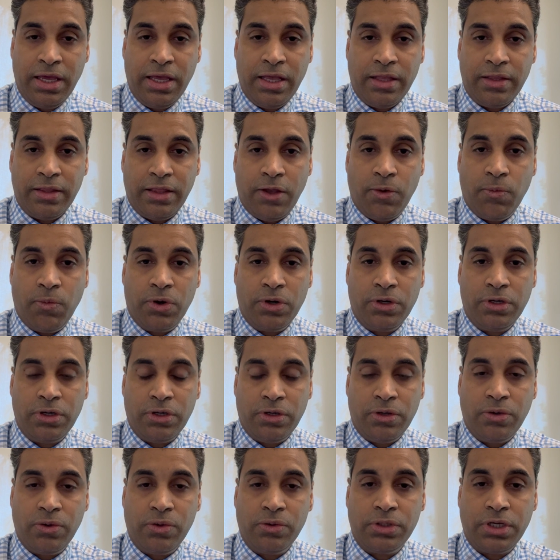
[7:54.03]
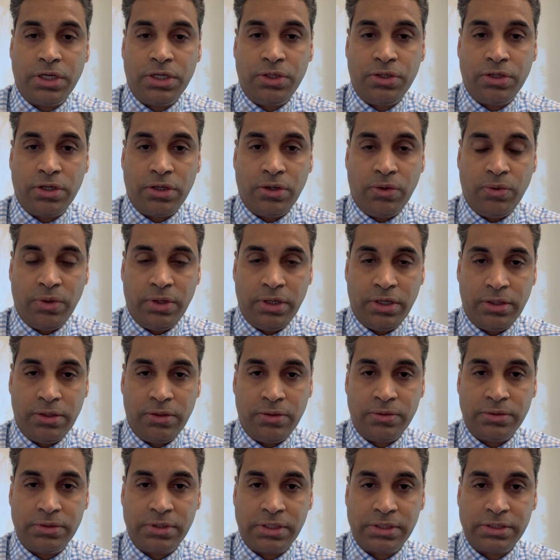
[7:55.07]
They want to know that you're going
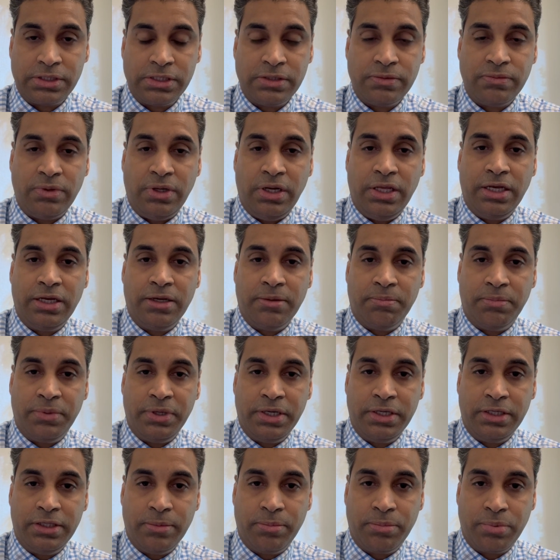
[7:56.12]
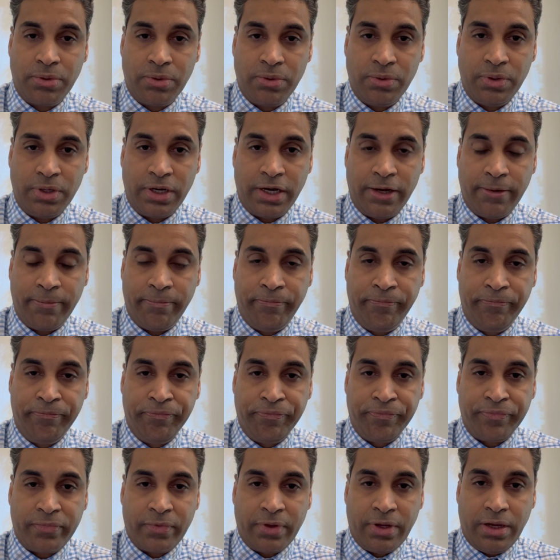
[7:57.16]
to successfully complete the program
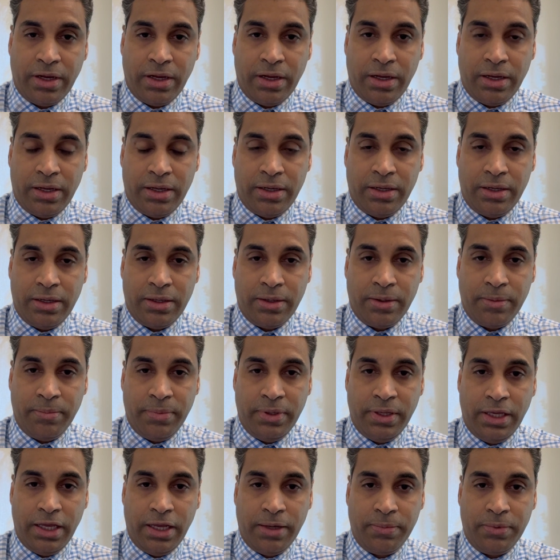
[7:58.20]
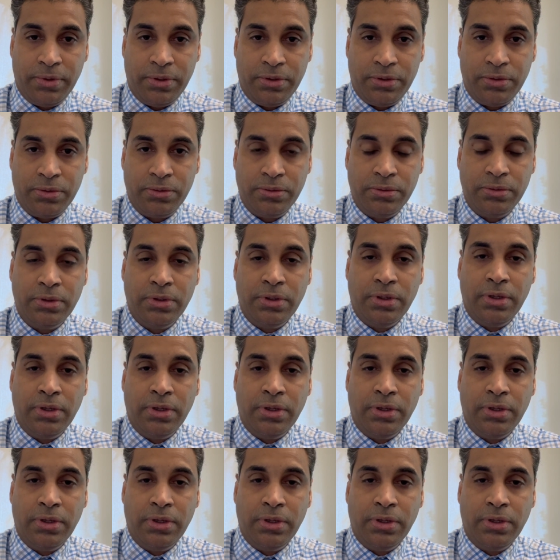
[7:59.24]
and be able to